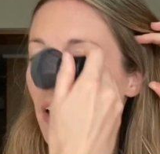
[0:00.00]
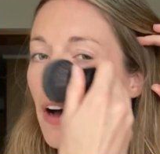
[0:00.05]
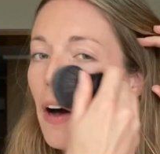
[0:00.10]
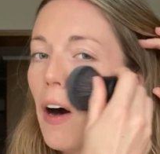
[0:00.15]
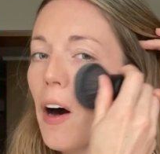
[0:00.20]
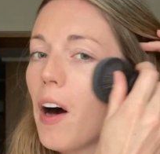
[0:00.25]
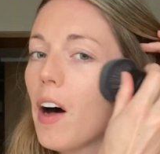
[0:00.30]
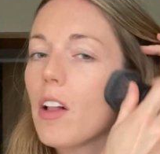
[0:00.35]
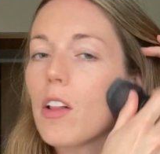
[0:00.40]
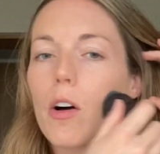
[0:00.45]

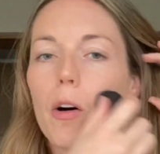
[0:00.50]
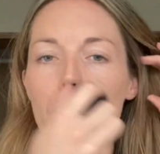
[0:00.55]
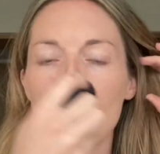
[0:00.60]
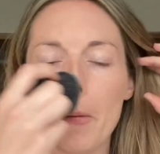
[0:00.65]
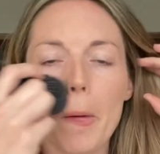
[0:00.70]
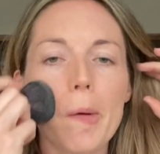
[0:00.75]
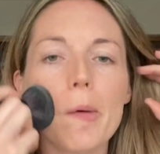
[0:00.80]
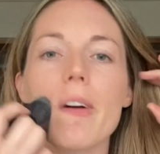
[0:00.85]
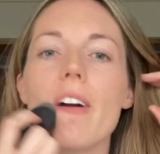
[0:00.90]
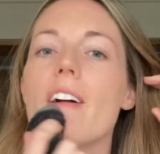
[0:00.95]
all
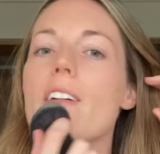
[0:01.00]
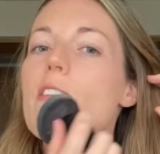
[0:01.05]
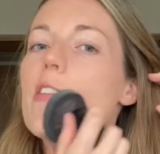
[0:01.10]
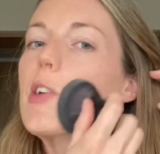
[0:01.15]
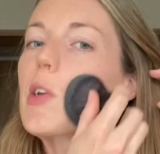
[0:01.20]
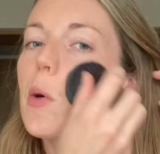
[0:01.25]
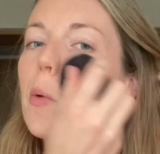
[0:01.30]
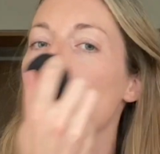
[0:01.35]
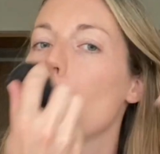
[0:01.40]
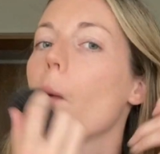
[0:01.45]
over wherever
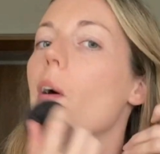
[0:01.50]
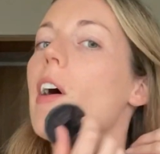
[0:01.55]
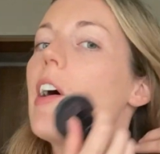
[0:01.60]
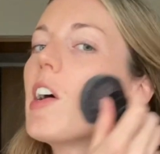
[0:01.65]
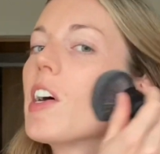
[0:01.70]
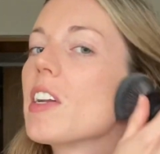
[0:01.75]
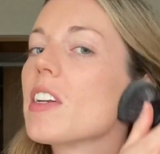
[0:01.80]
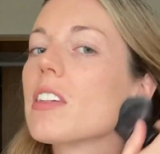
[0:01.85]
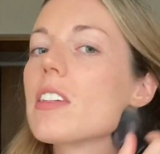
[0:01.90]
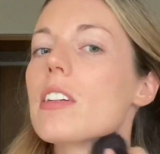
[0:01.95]
you
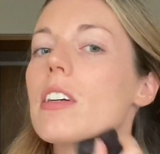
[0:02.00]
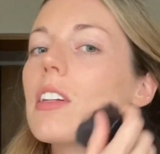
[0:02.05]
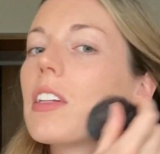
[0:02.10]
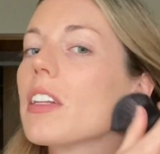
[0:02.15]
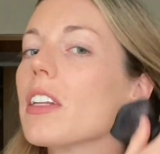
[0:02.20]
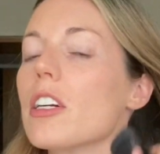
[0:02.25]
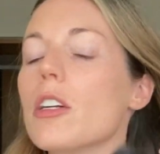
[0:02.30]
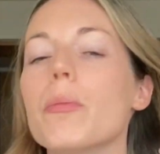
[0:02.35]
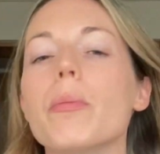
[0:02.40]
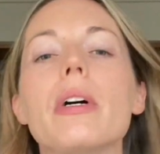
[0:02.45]
want a
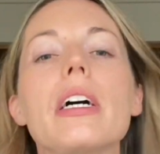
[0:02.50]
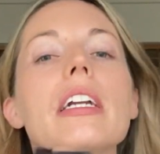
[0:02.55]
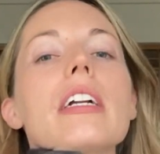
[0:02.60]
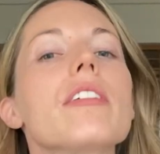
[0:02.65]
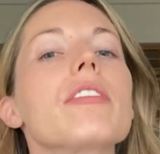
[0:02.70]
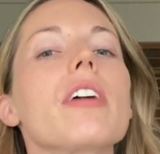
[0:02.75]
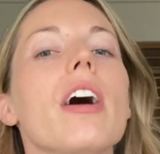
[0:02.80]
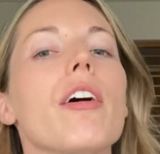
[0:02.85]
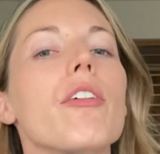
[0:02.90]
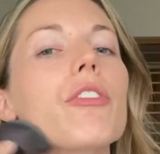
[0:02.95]
little bit
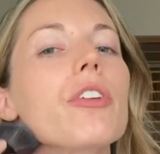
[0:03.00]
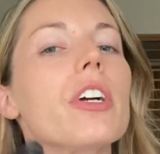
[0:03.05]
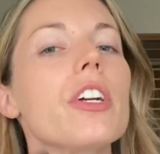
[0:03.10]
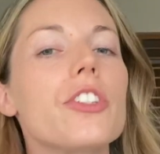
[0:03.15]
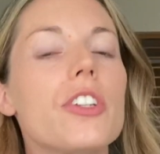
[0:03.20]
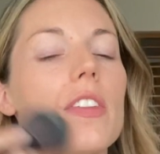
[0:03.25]
of coverage.